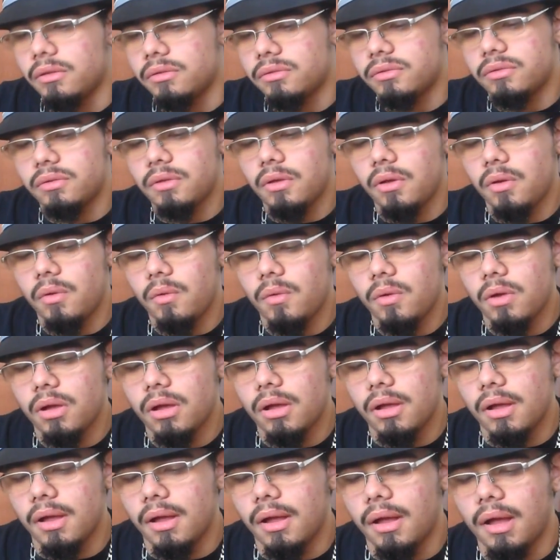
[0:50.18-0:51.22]
So
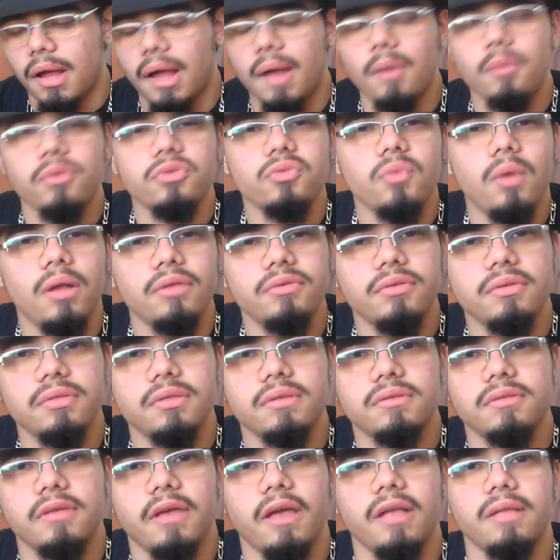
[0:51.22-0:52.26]
I was watching
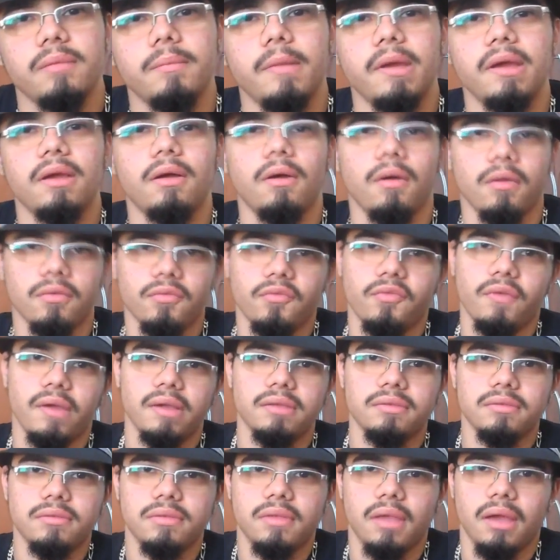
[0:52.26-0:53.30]
this anime called
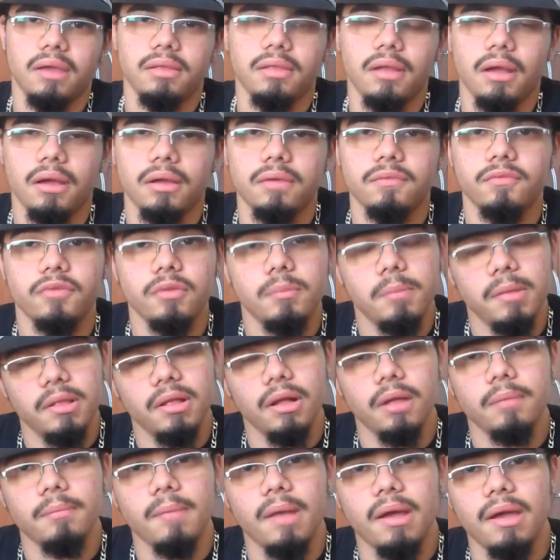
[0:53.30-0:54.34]
Fate Stay Night. If you've been
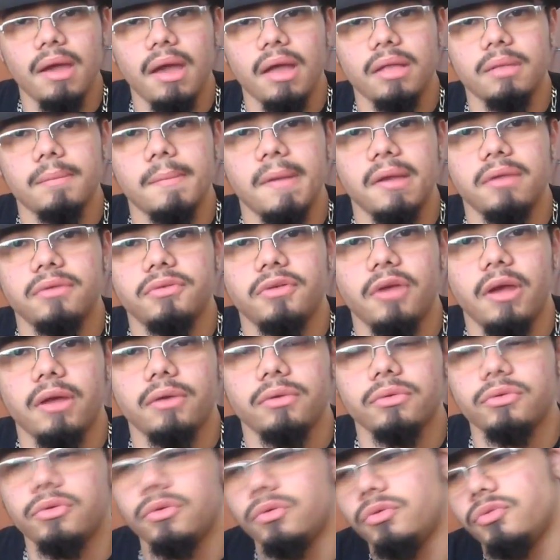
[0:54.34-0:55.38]
on my anime
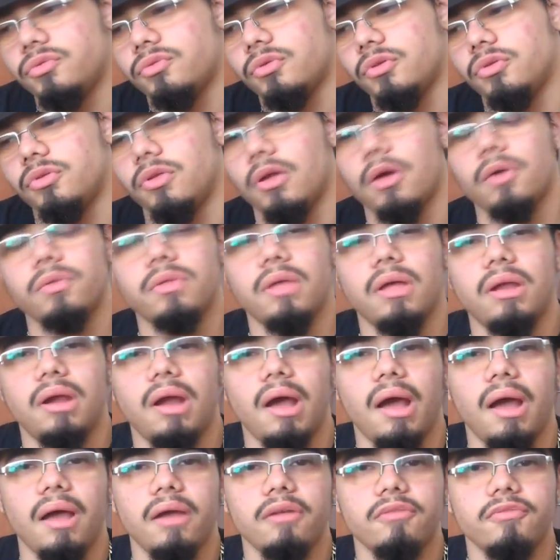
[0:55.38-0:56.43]
channel, you should know that
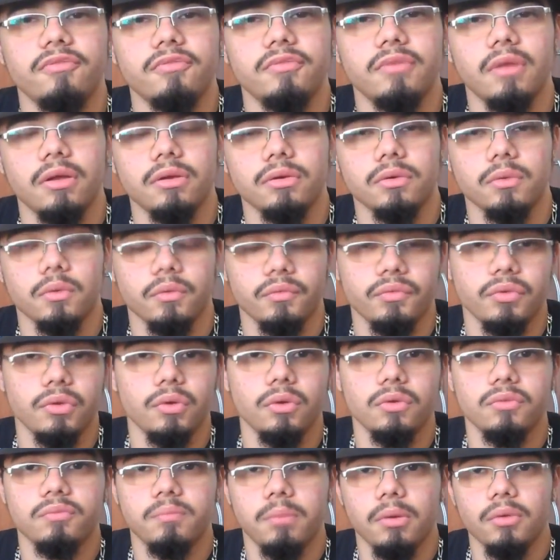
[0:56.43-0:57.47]
I've done a
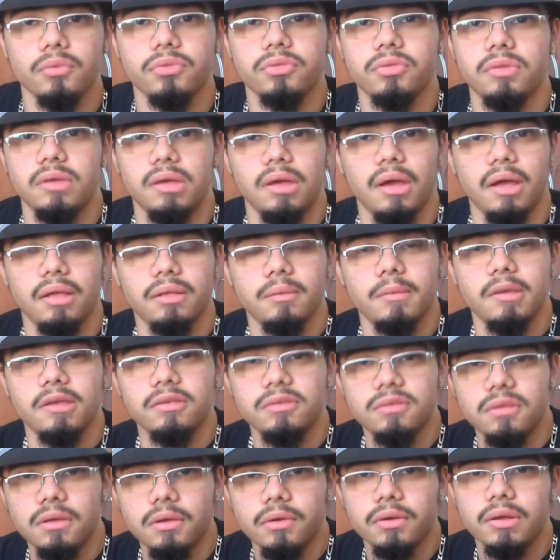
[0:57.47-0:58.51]
review of both the anime
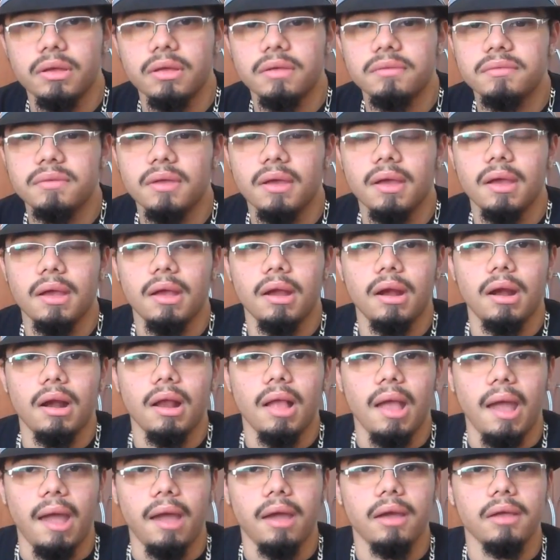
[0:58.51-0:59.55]
series
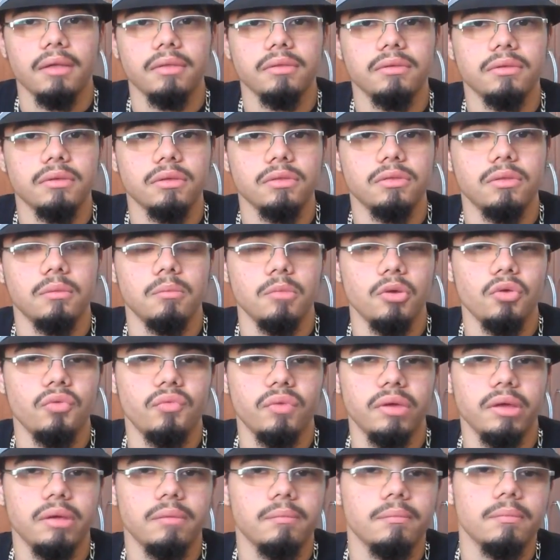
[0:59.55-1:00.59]
and the
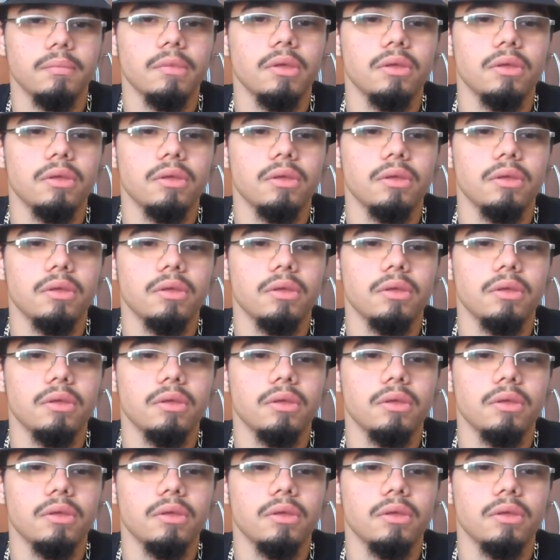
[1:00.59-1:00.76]
movie.